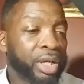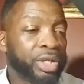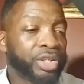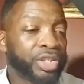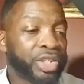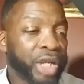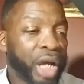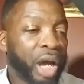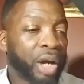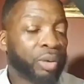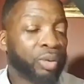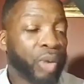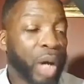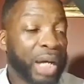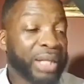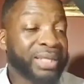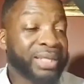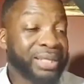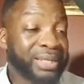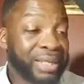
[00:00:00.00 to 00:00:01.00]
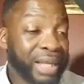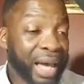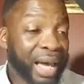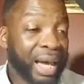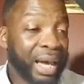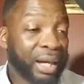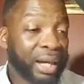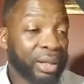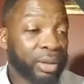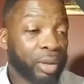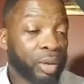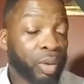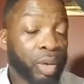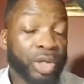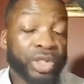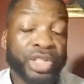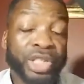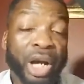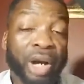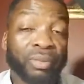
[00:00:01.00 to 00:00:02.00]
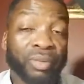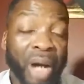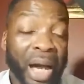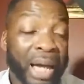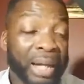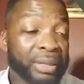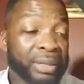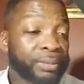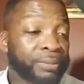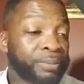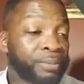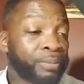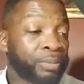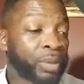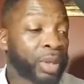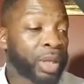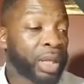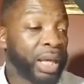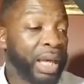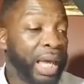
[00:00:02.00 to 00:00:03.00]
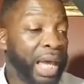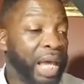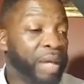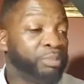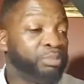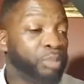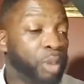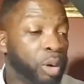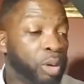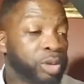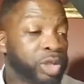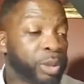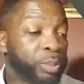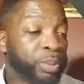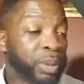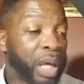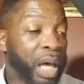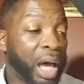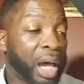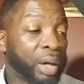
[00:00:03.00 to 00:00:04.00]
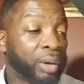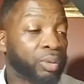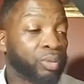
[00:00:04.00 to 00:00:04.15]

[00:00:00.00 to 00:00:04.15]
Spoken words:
Sharatazah, or Sharat, and multiply,